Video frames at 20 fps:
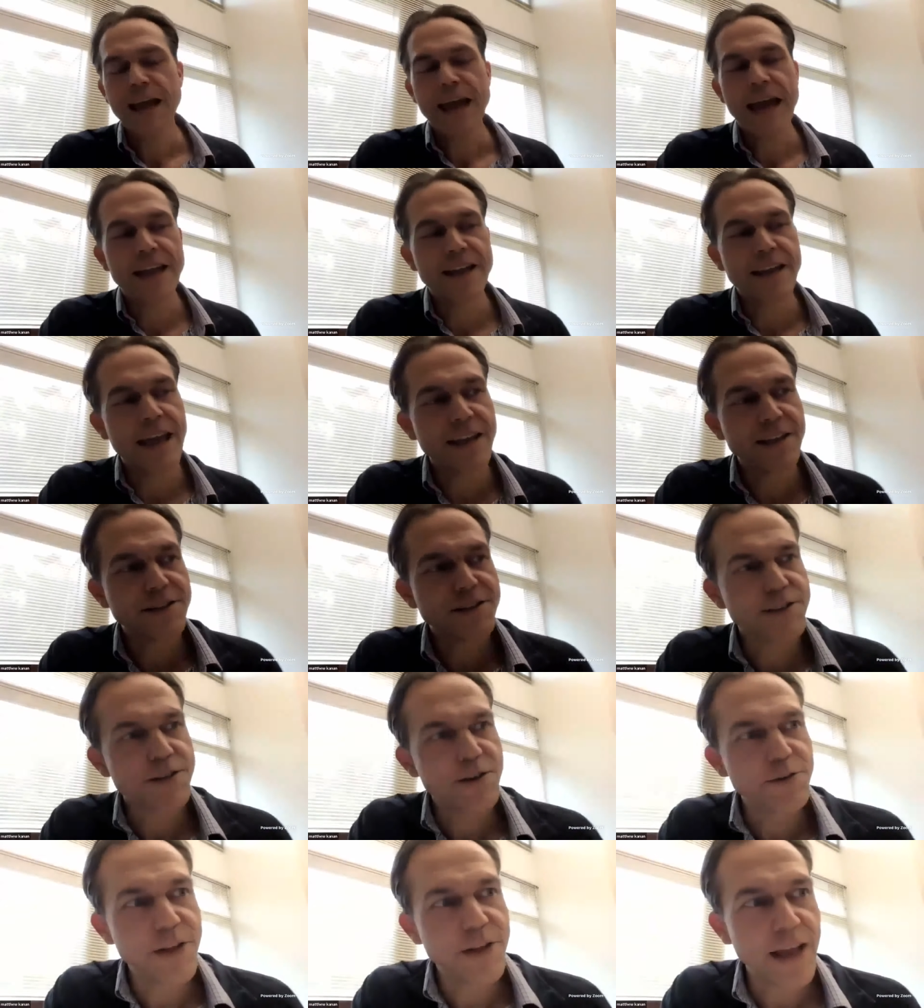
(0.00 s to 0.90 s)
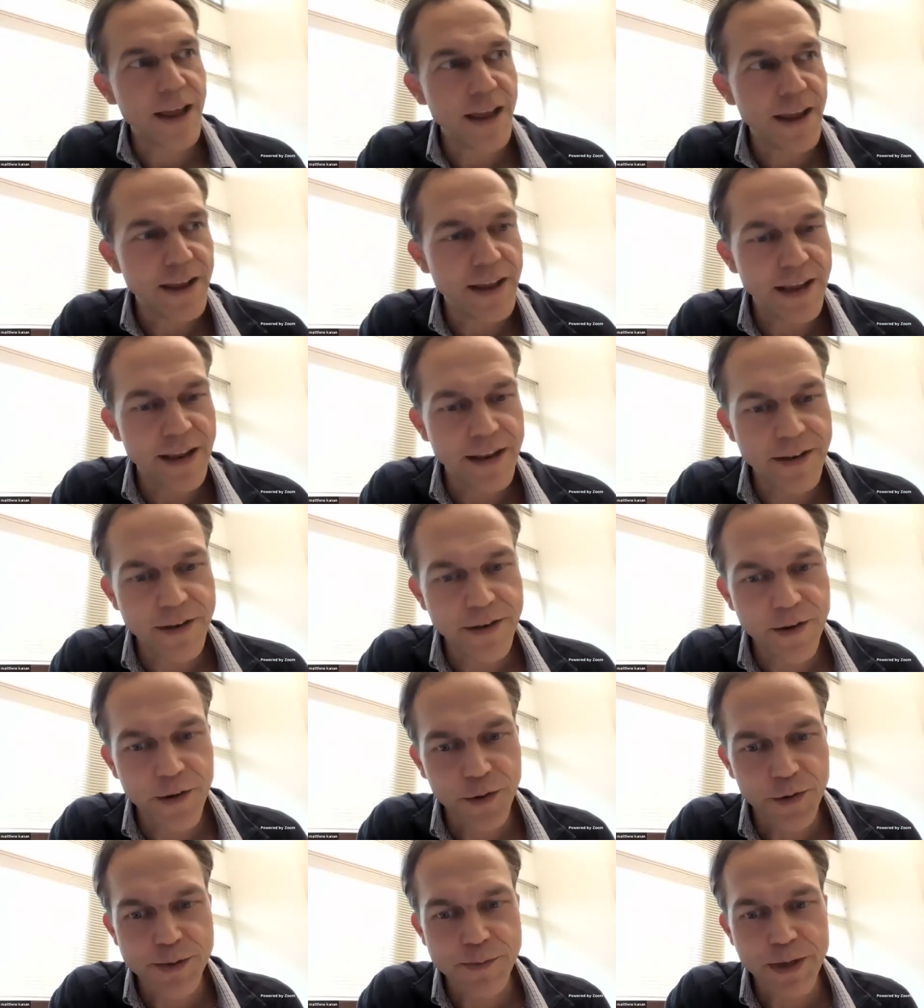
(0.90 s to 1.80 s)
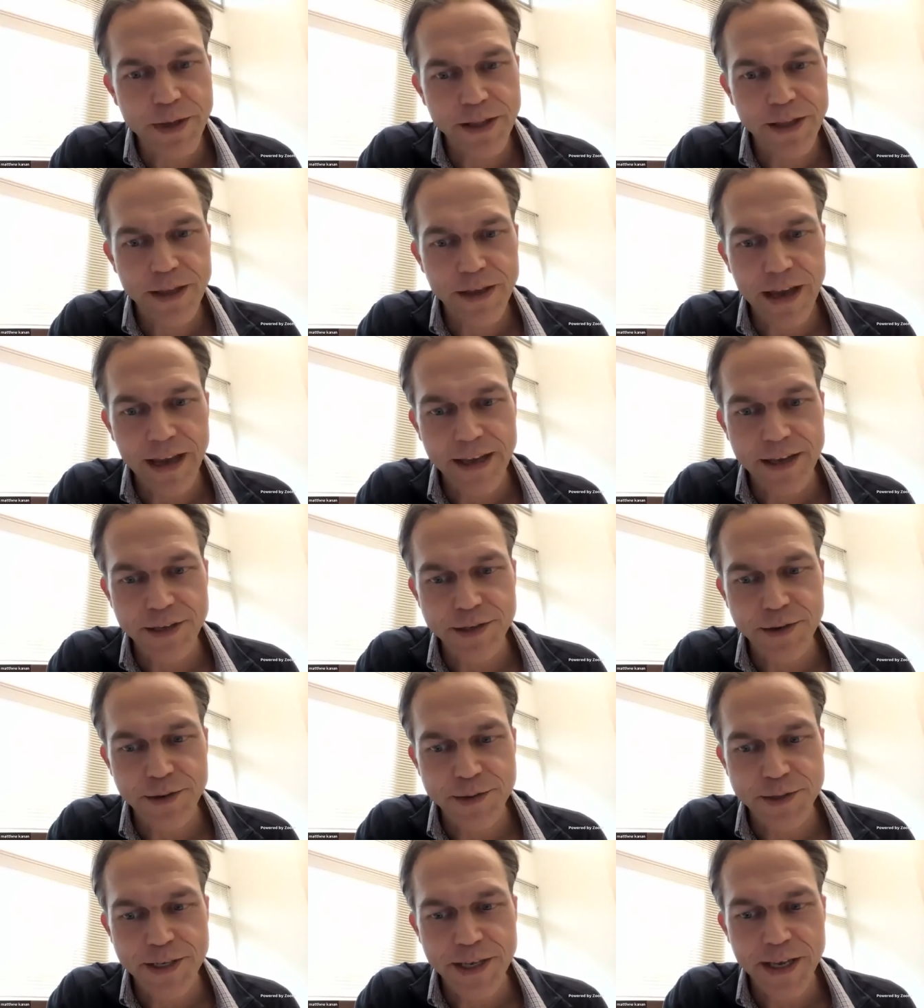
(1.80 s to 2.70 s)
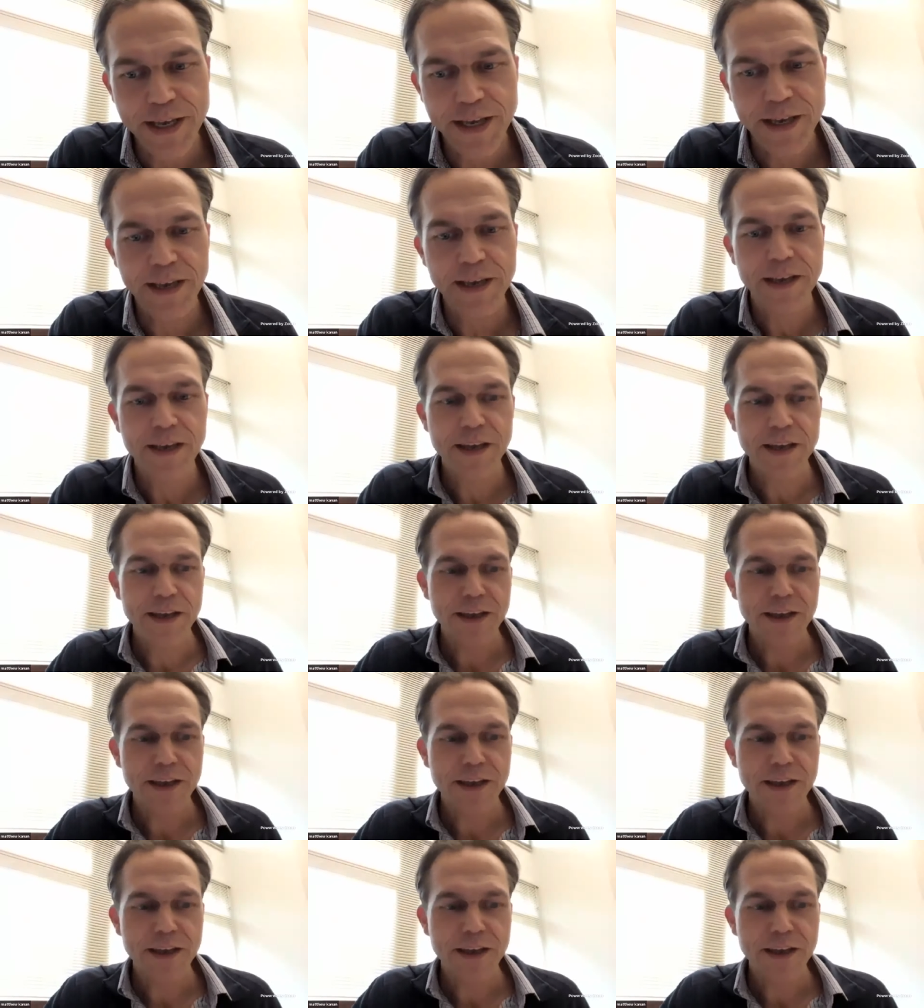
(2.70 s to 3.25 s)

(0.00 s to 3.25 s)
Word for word: And and so in ultimately, I guess you see